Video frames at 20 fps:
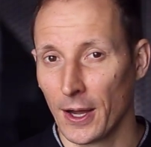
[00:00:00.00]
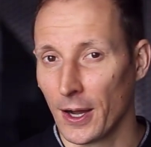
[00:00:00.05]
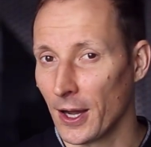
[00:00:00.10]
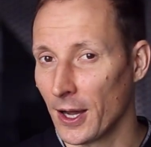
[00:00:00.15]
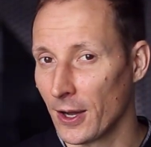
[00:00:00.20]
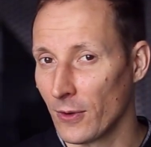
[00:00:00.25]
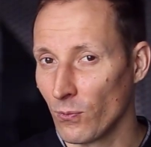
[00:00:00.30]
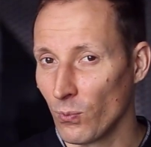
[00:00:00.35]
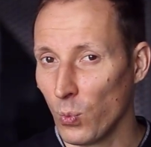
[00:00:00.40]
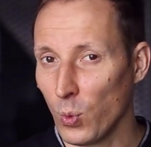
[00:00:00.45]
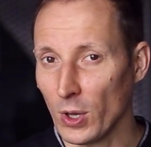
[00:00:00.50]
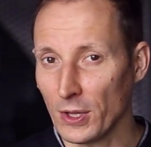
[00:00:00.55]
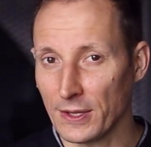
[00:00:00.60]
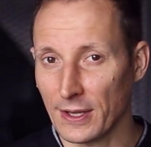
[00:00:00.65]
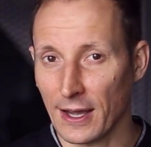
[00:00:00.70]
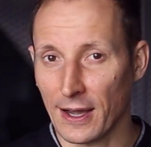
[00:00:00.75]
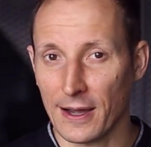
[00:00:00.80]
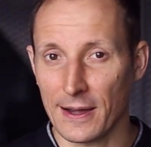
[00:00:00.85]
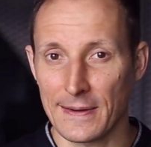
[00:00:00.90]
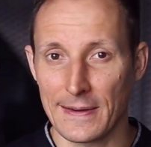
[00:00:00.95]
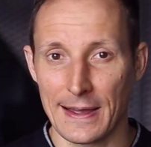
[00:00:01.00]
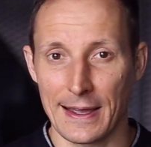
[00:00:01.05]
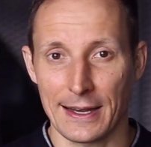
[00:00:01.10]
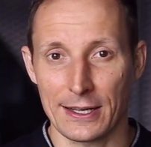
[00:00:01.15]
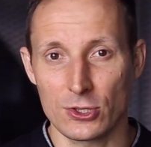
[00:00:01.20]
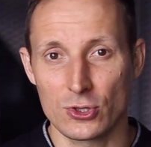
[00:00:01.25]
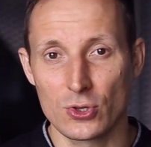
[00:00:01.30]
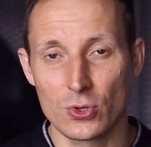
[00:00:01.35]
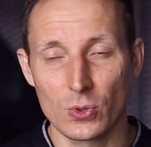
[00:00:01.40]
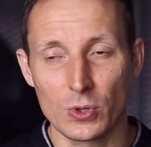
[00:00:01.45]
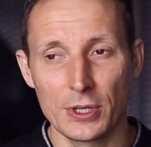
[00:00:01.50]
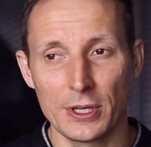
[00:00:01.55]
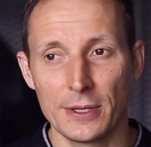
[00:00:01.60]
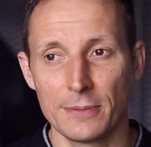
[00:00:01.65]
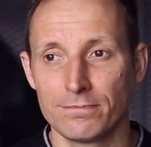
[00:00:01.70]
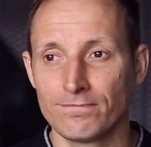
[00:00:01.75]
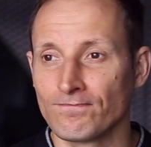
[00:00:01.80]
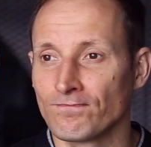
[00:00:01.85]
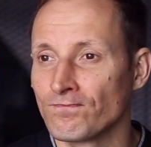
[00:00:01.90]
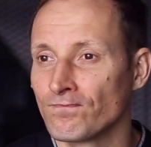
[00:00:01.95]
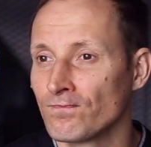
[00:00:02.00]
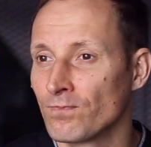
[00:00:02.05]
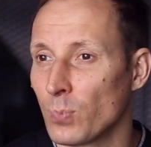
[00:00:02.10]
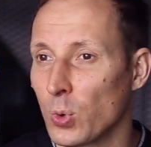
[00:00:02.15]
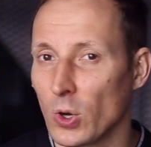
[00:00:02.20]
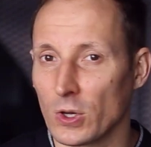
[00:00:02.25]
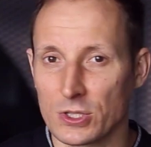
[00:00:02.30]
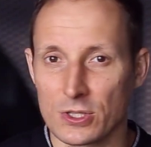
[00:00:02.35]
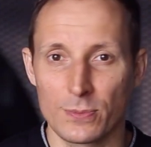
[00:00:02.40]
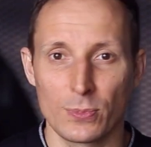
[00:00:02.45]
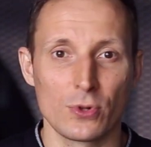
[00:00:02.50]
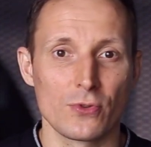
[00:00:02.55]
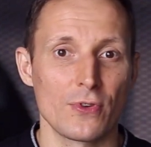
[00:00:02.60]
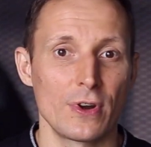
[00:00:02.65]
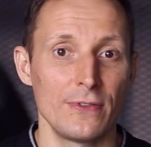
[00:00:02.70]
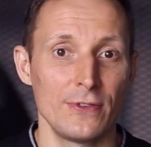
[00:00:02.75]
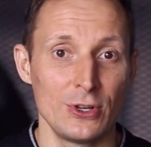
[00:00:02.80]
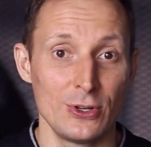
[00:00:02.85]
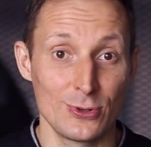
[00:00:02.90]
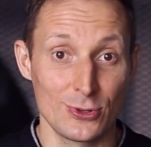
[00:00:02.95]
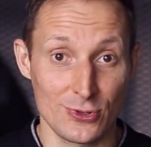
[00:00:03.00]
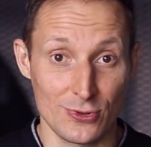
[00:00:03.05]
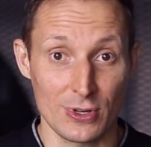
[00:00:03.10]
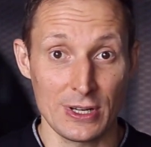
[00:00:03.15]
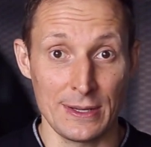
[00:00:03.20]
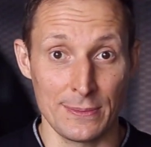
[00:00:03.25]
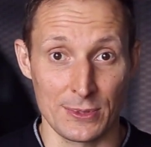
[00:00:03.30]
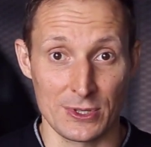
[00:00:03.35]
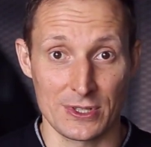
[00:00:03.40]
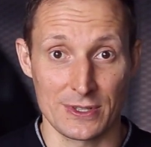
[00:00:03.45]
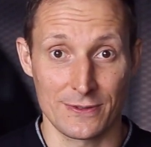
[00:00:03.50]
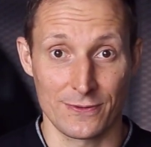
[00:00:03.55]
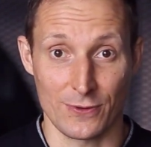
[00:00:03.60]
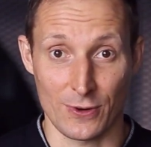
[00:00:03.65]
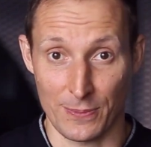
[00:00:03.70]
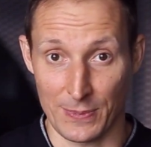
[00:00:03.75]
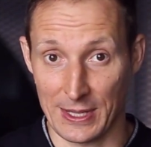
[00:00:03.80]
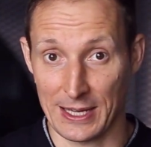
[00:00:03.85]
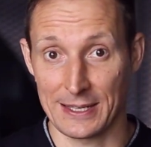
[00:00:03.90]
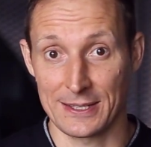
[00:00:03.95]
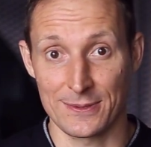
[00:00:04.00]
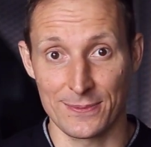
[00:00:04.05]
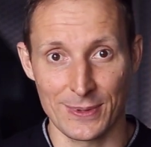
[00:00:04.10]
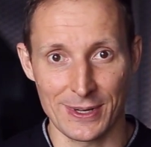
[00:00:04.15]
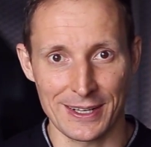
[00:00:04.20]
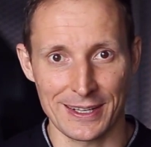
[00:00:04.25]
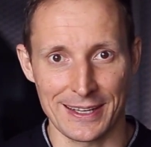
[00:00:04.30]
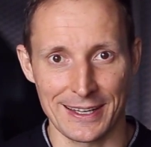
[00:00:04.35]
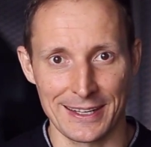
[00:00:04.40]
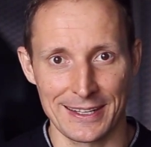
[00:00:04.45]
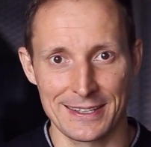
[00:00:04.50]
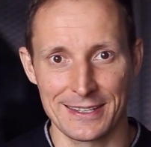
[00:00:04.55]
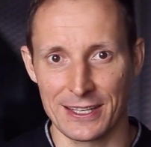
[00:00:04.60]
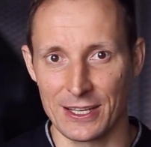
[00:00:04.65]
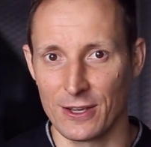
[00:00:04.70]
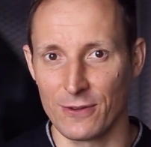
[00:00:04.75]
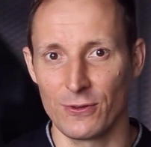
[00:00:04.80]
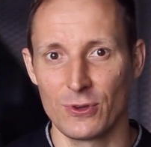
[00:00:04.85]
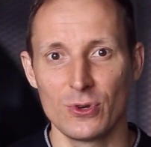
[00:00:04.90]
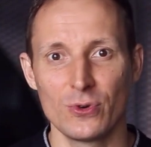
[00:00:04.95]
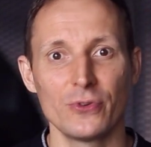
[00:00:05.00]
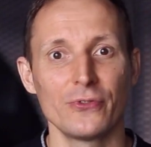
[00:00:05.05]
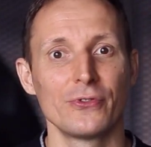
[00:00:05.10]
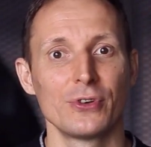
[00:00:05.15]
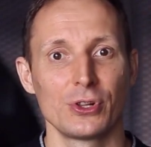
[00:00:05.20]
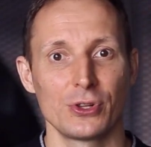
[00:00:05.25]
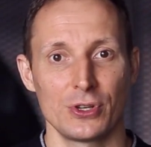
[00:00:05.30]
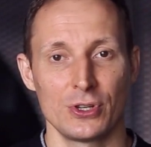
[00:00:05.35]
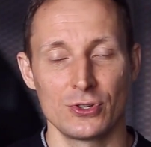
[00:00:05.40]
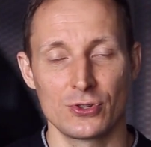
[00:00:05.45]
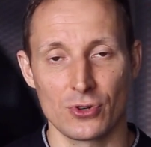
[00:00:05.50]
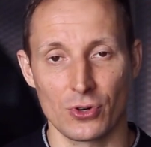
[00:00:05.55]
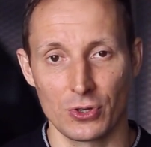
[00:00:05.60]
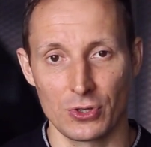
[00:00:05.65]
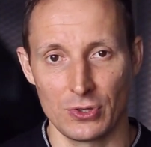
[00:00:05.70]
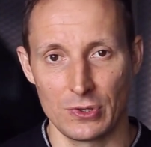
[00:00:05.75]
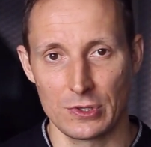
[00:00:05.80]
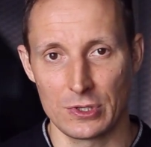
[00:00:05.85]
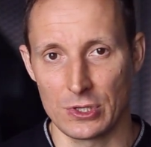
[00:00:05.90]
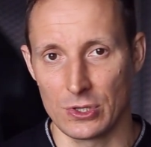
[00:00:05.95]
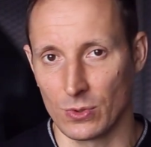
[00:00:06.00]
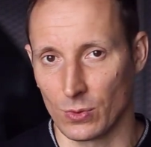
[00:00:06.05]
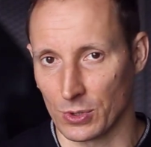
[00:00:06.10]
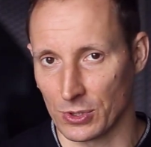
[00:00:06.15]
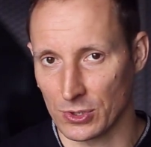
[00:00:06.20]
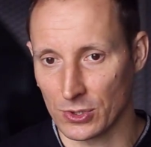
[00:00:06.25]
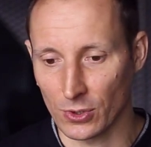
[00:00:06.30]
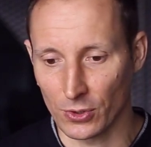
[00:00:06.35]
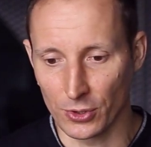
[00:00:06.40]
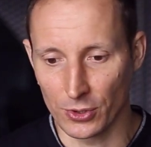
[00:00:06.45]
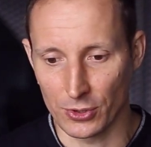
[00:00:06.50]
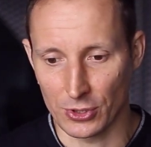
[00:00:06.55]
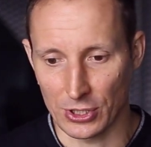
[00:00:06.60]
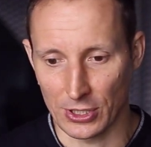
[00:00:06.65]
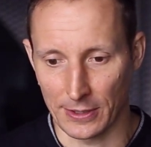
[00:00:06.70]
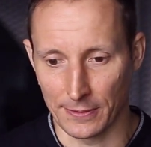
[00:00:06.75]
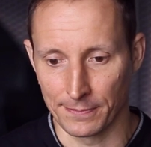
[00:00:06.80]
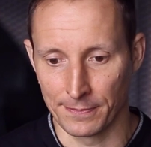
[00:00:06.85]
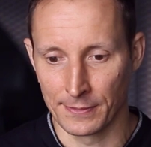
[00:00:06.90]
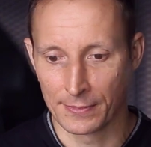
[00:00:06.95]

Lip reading: what are actually possible revenue streams from that market if you will introduce your solution.